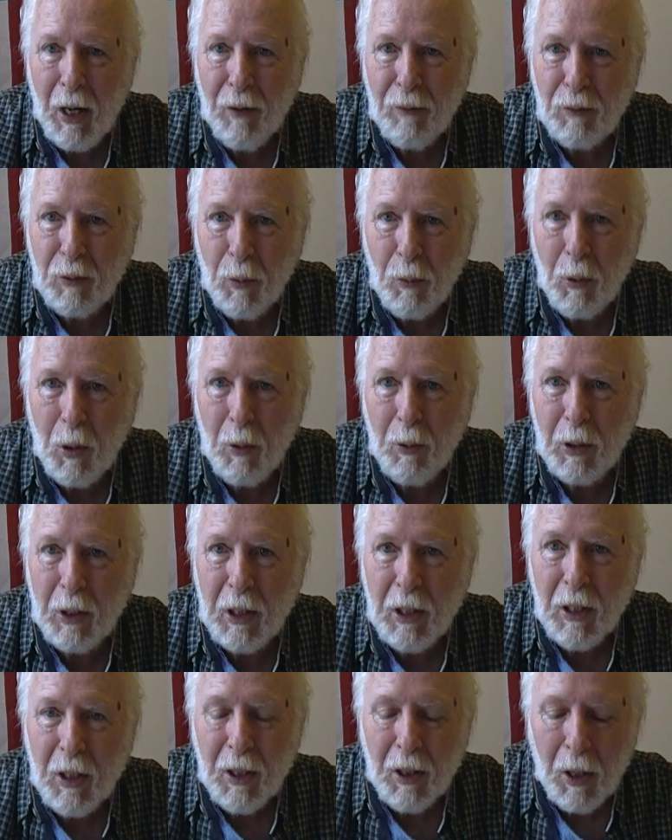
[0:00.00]
have to
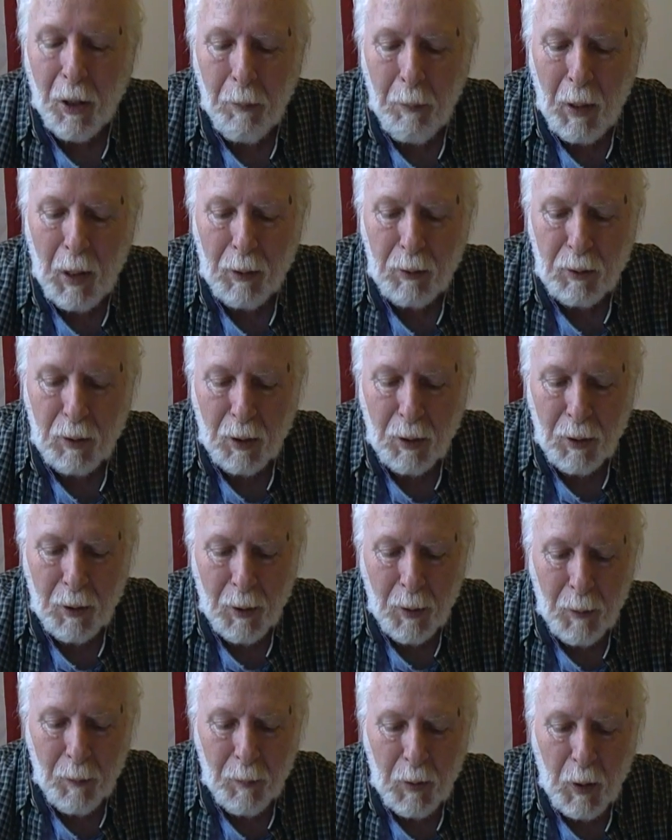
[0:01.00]
worry about
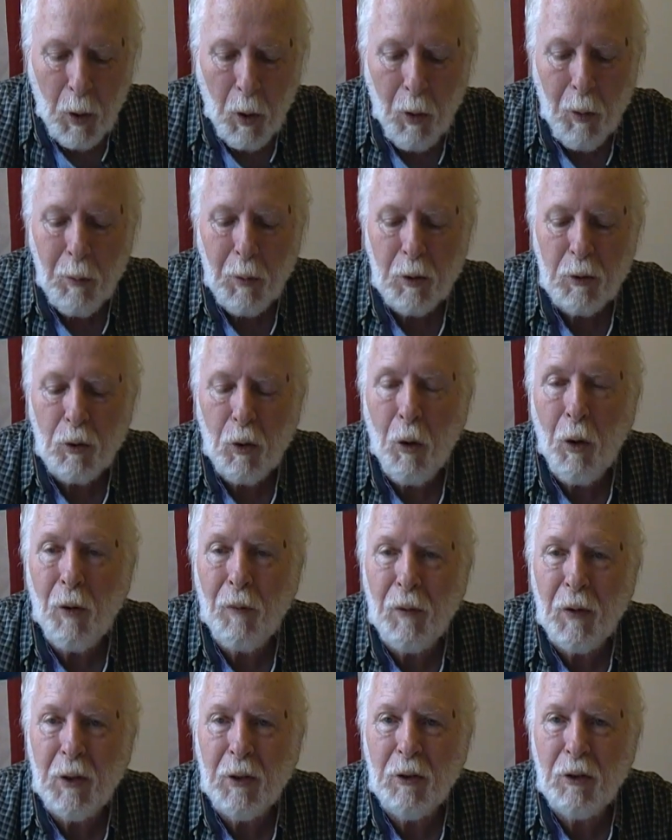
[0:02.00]
the homeless
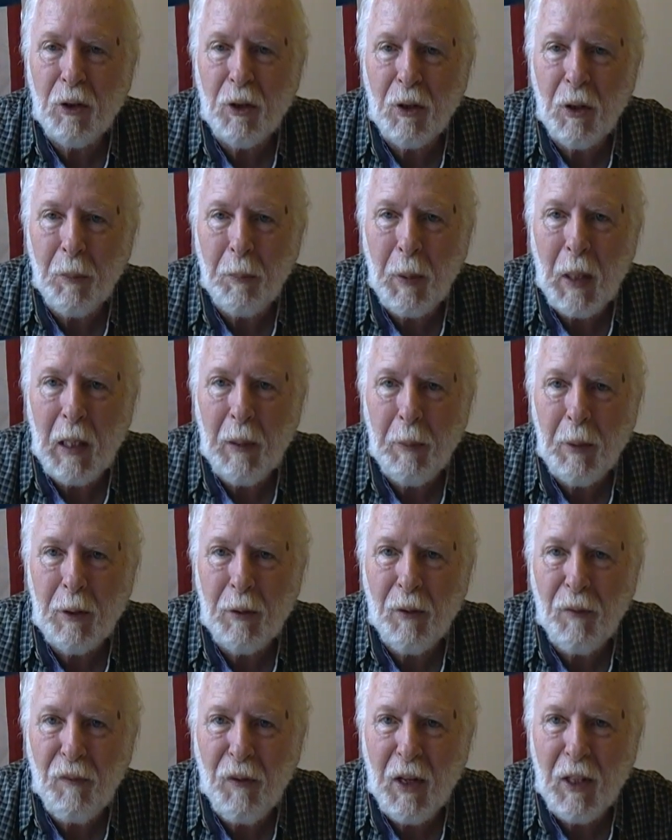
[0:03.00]
orphans and the baby
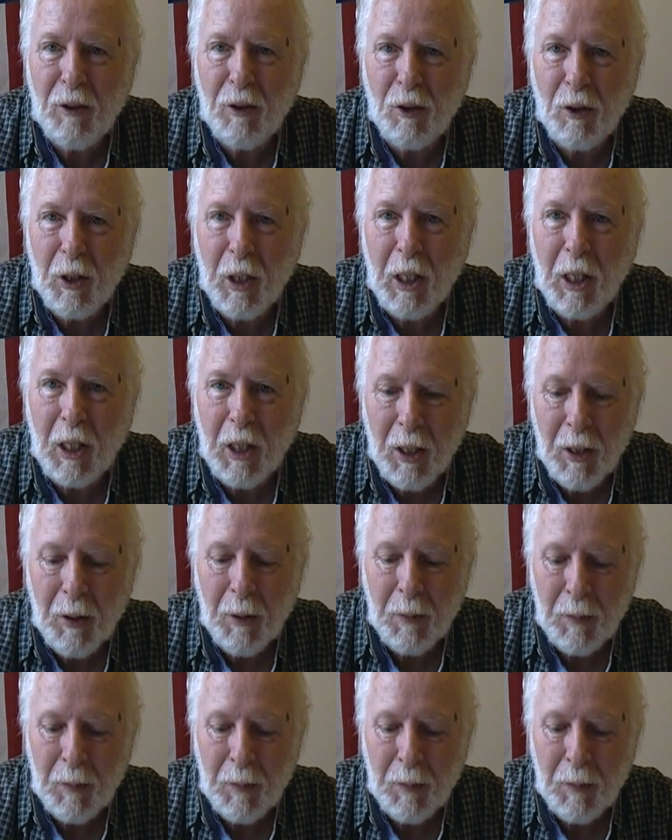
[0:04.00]
defense league,